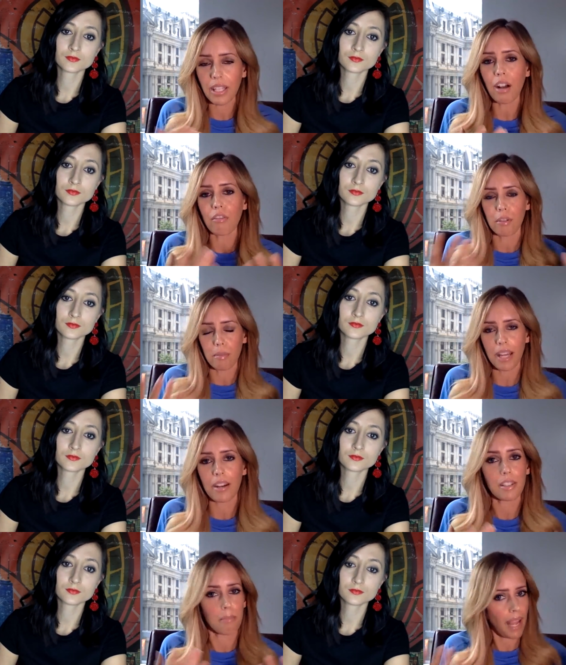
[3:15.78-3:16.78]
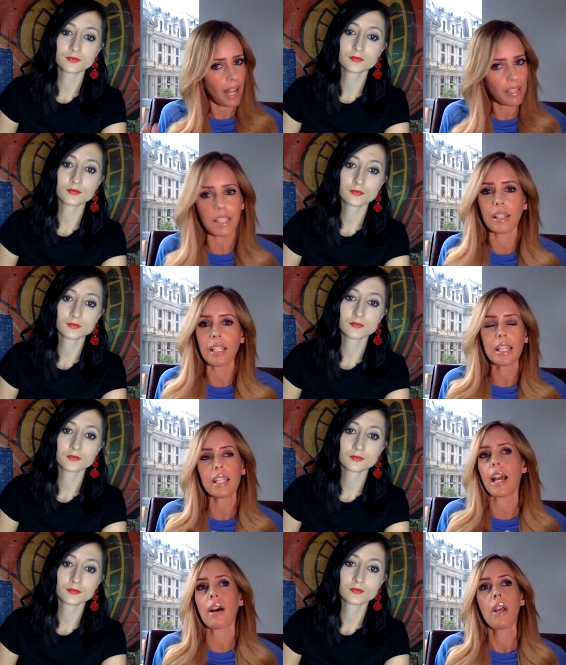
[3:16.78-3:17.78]
Speaker 1: out from there, it's a passing league
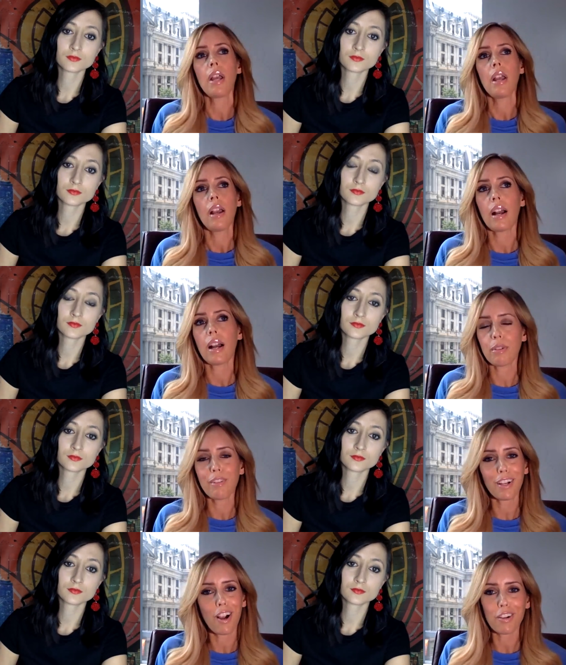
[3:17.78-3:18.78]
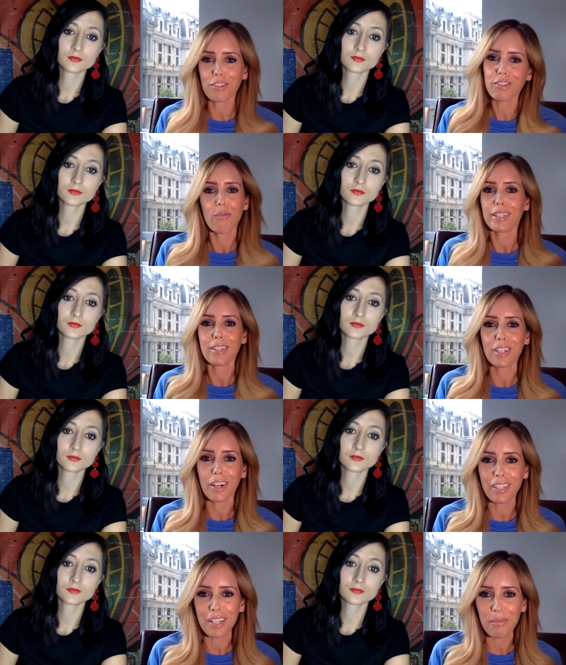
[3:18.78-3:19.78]
now. Um, we've got Carson Wentz
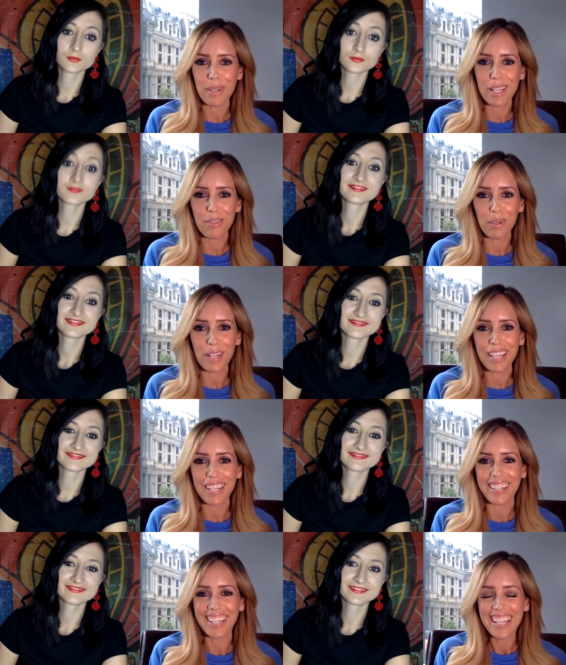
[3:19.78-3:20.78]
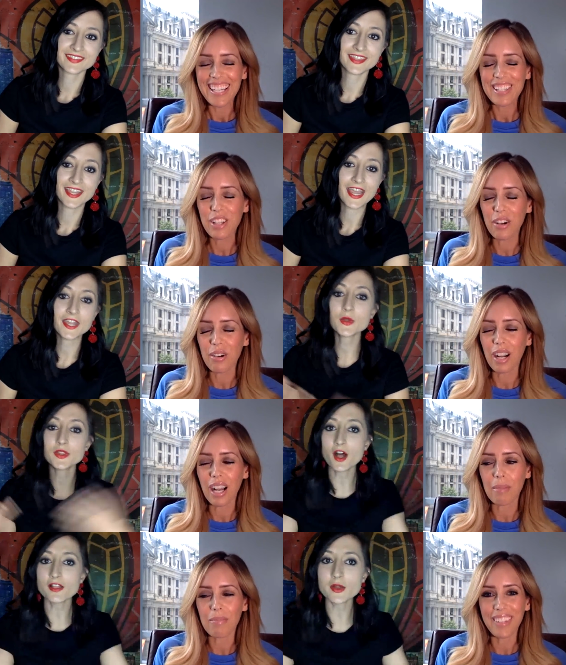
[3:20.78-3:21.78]
starting in week three here. So I know
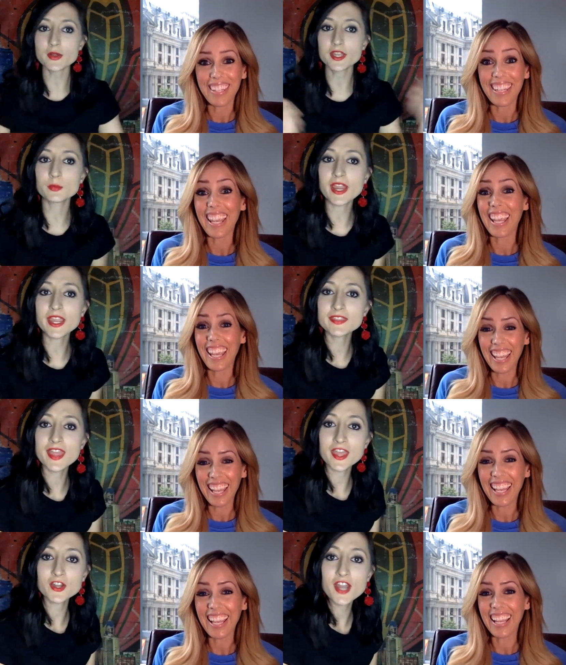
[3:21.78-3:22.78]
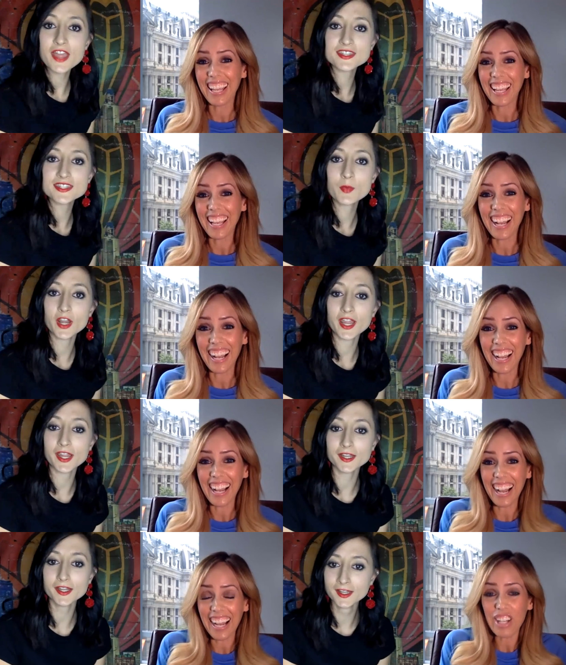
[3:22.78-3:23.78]
y'all
Speaker 2: out here breaking the internet this
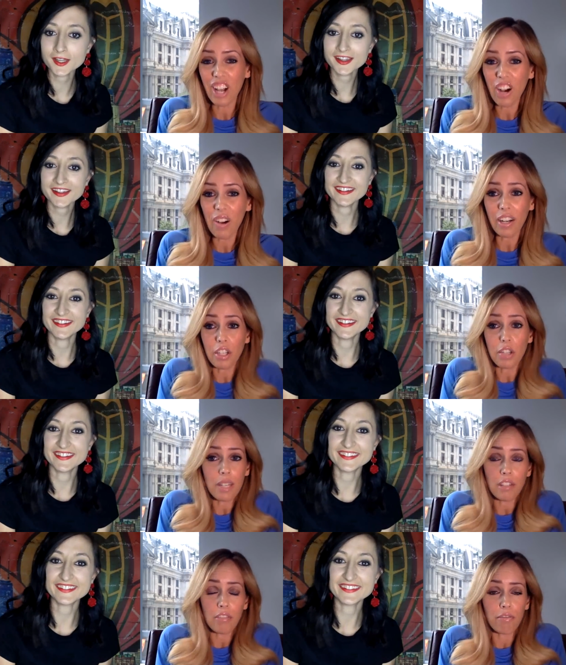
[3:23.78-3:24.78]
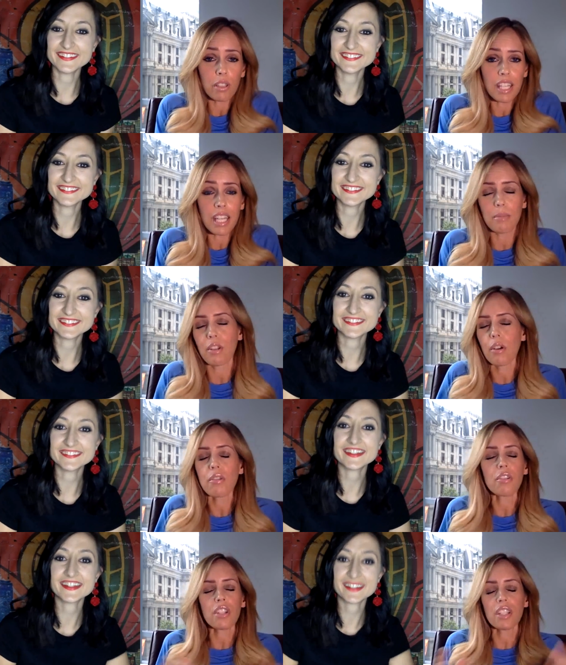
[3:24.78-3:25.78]
morning. I know, I know. You need the full
Speaker 1: team. So
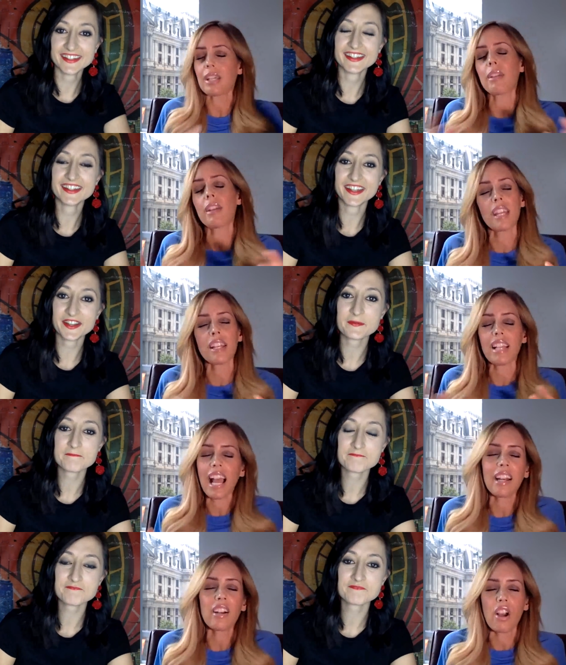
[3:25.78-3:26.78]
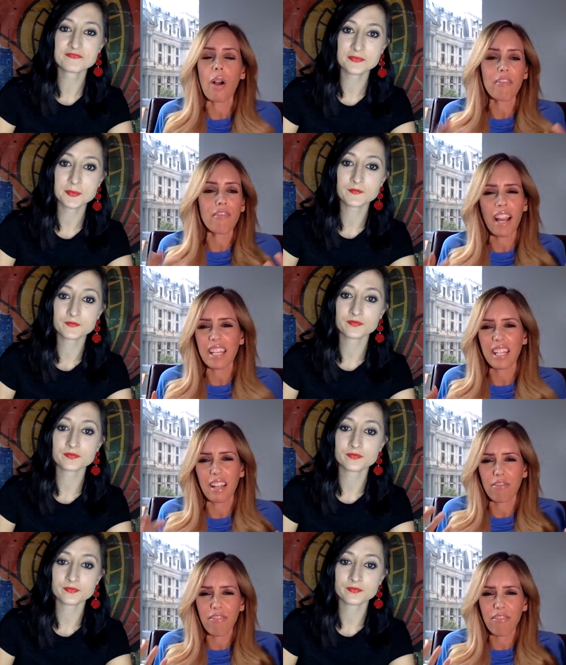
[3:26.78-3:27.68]
those are just some of the things. I don't know. I find it a